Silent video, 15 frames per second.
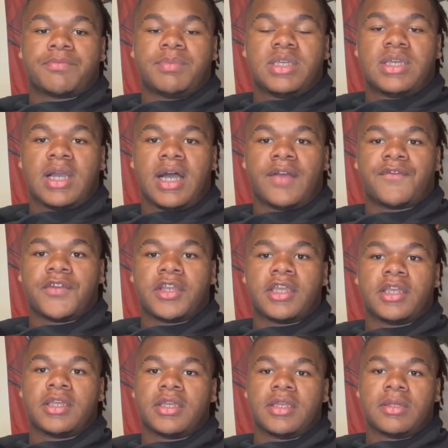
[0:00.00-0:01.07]
Be
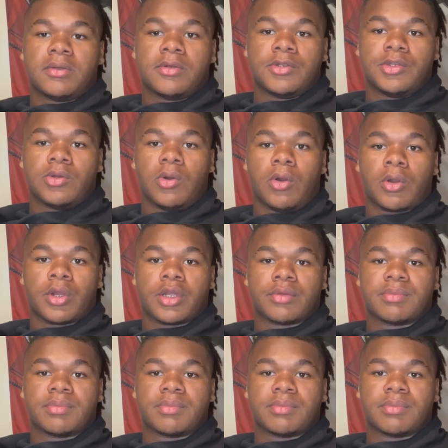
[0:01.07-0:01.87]
confident in who you are.